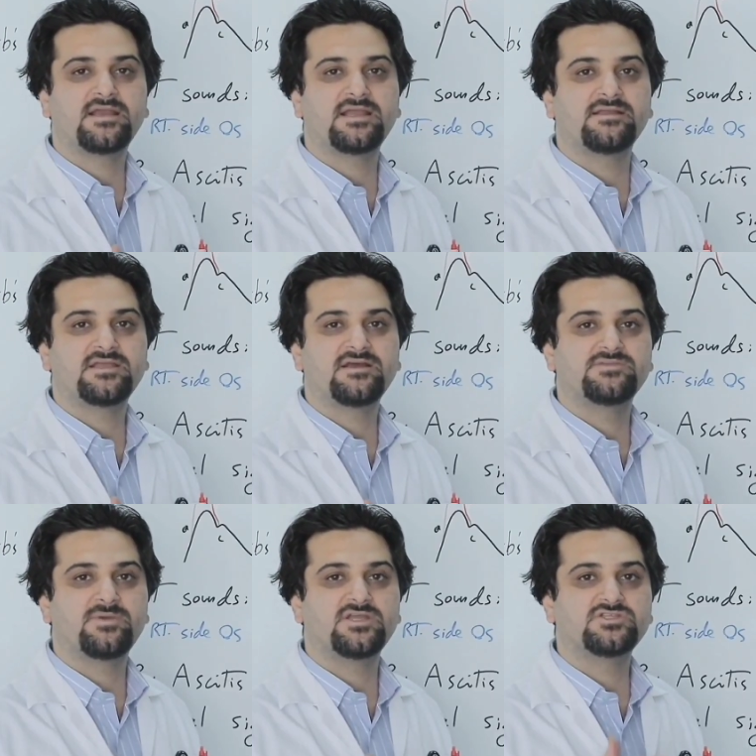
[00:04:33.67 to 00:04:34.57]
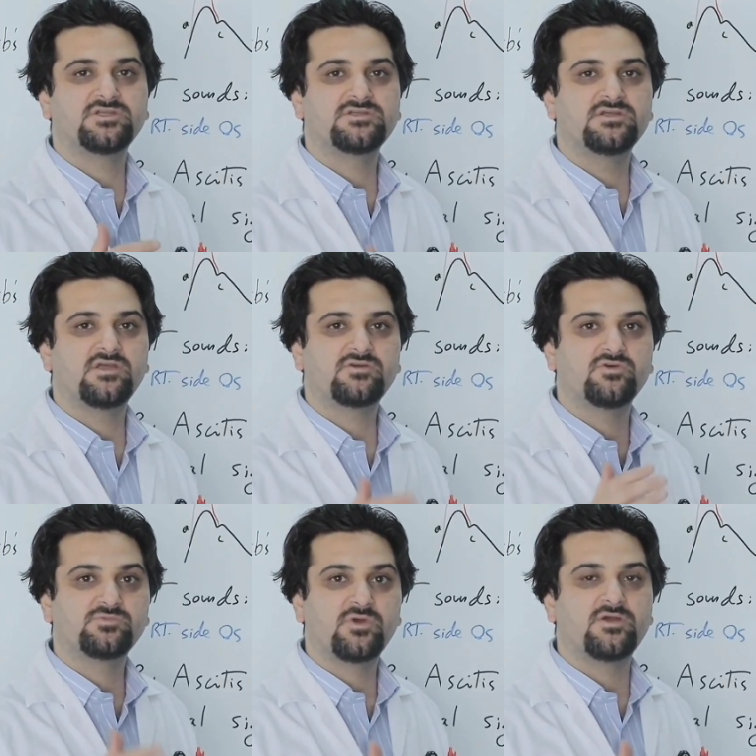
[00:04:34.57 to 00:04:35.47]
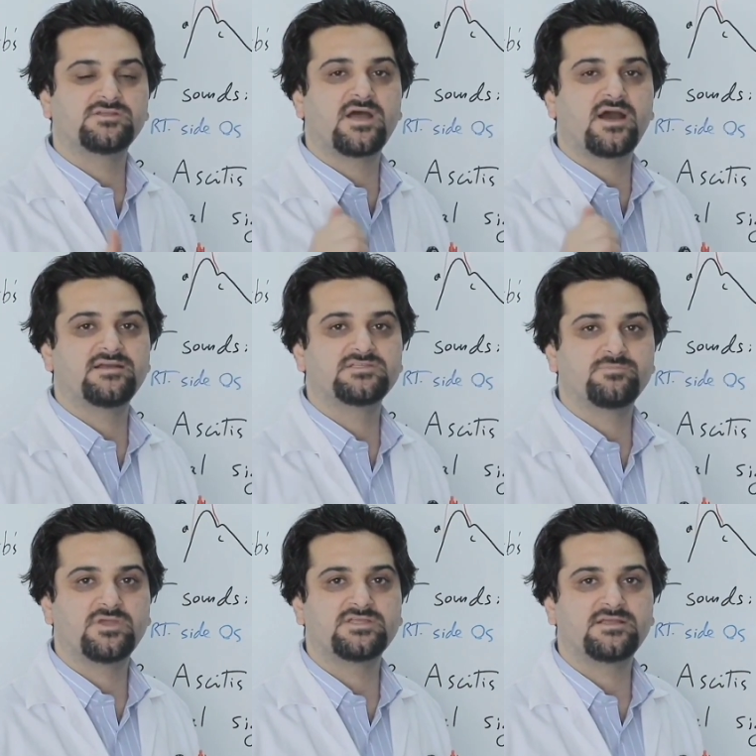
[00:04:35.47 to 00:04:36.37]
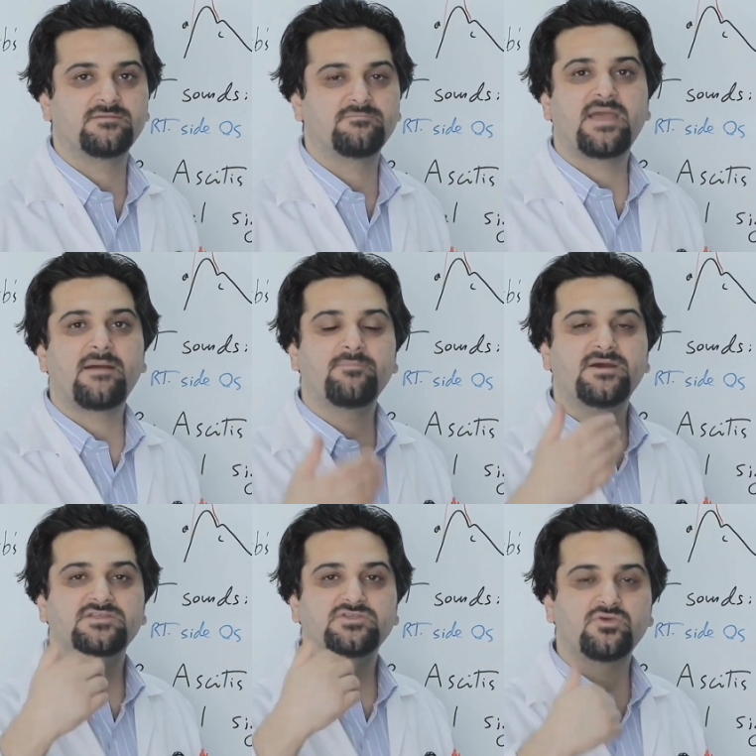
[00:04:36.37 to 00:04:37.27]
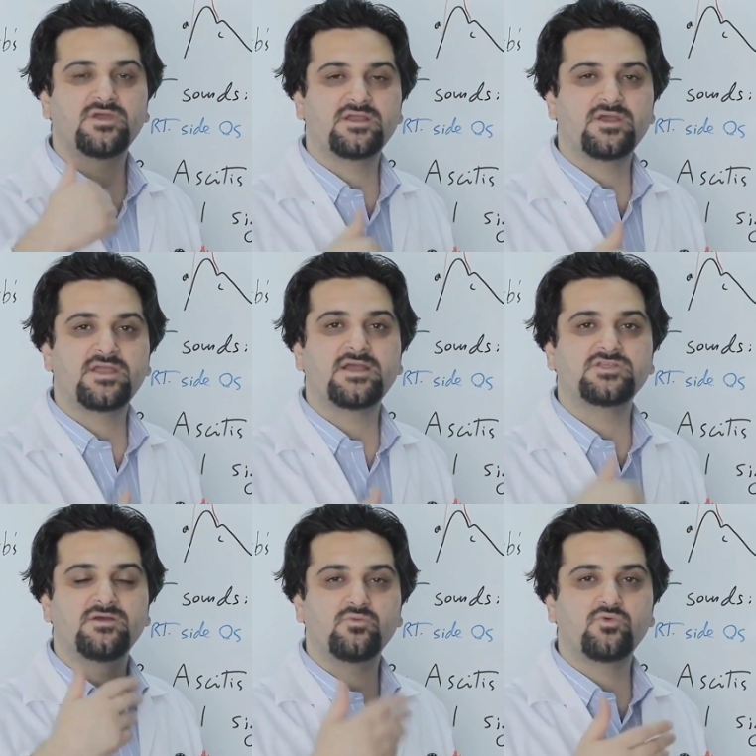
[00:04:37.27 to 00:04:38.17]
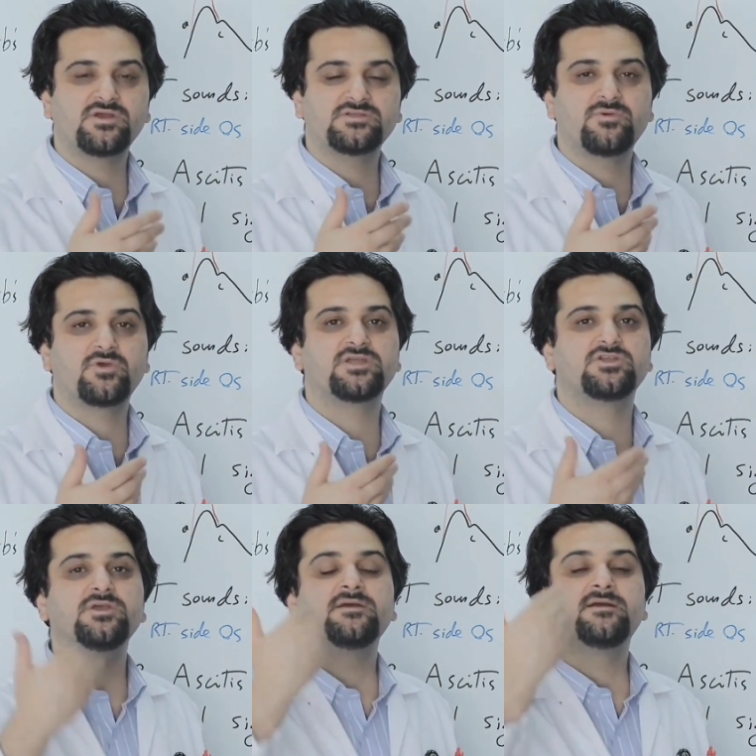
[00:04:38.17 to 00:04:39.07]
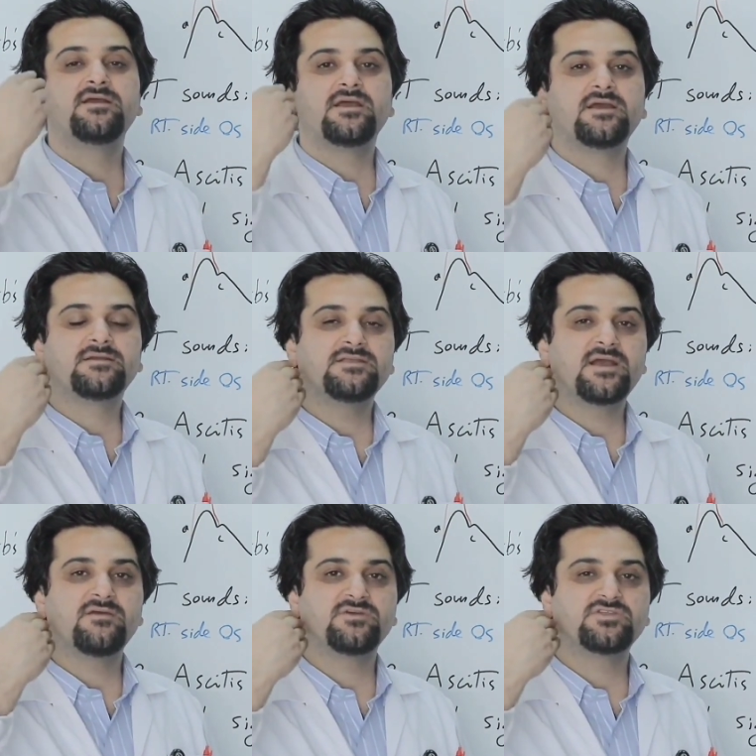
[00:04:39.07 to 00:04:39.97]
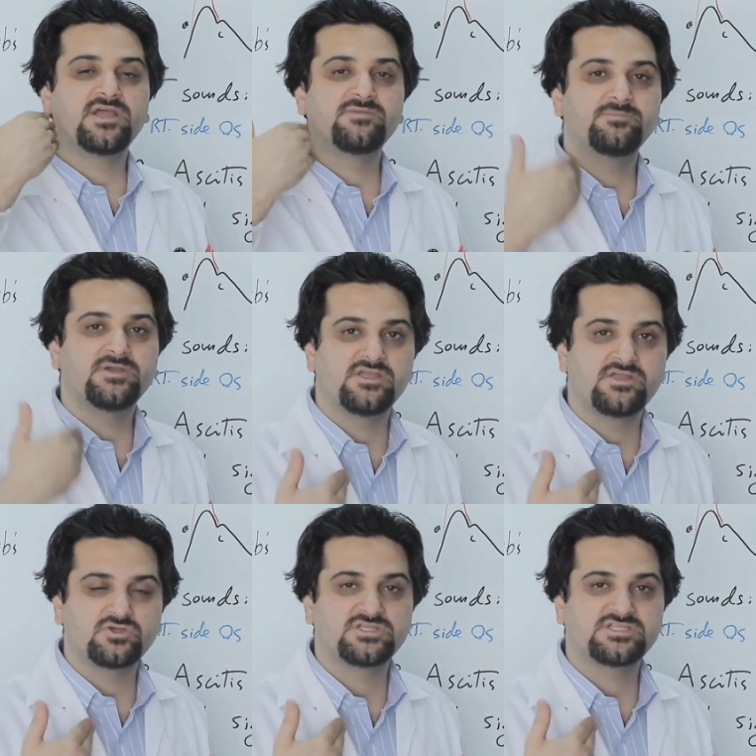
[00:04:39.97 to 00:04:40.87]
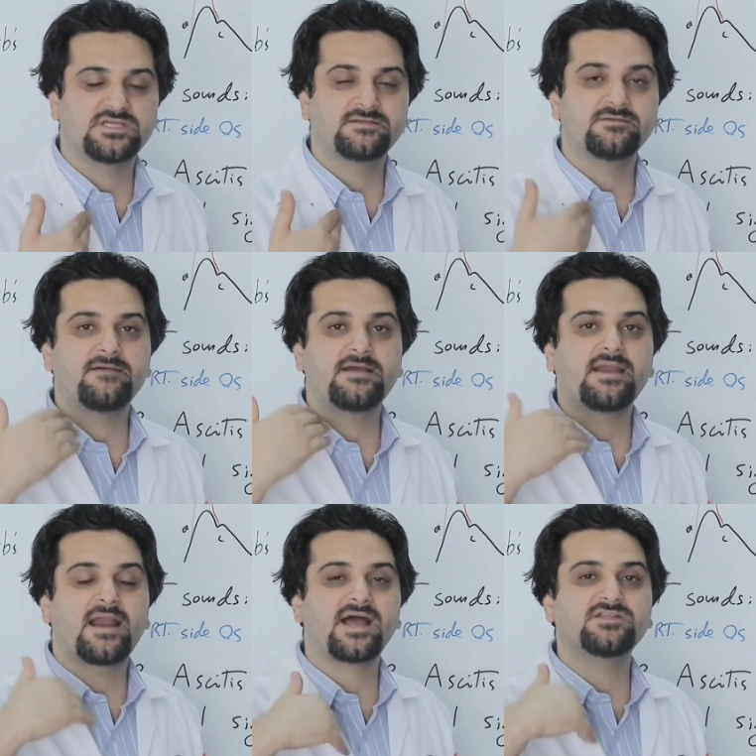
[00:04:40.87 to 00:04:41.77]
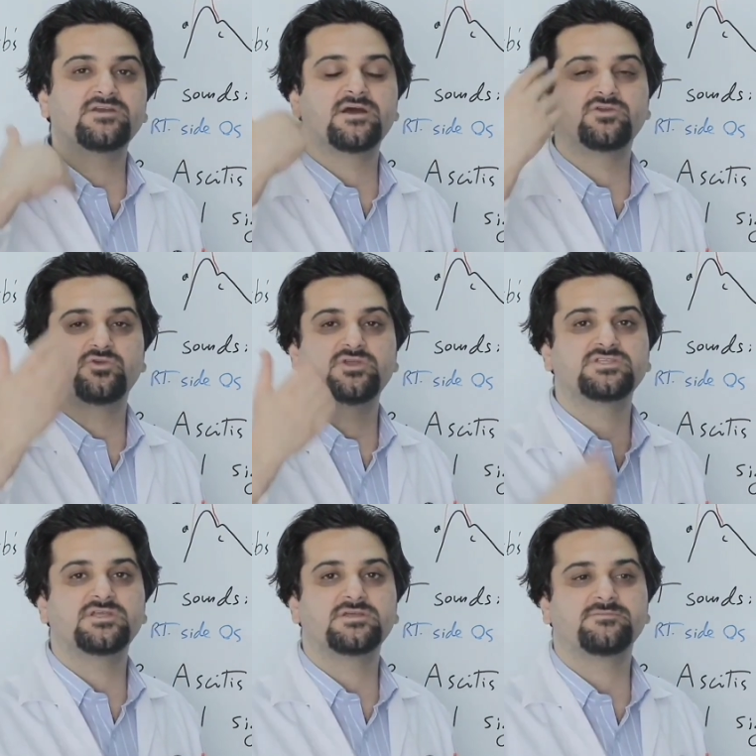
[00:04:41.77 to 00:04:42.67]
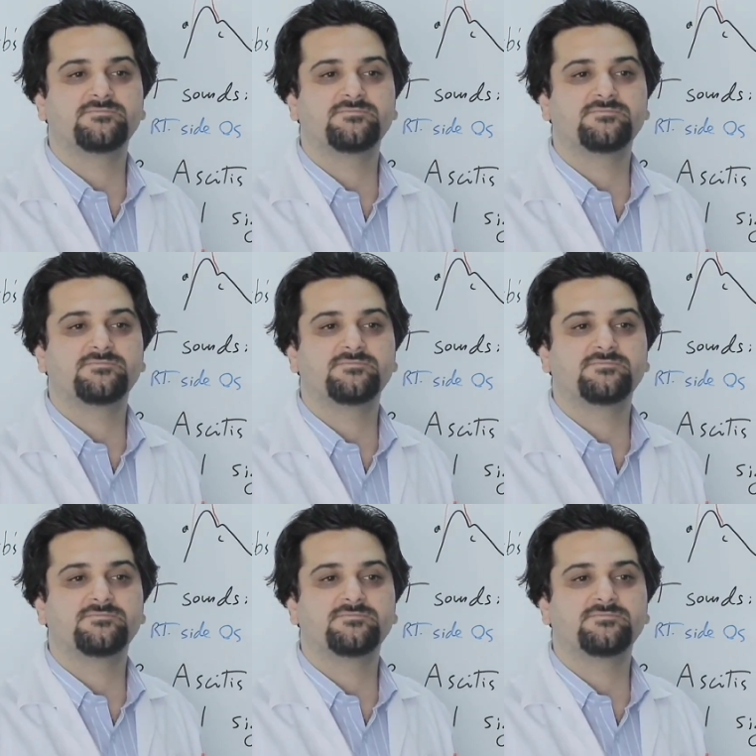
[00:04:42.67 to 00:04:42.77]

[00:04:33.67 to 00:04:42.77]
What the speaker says: in TS patients, Kussmaul's sign is present. That means during inhalation or inspiration, instead of the JVP decreasing, it actually increases.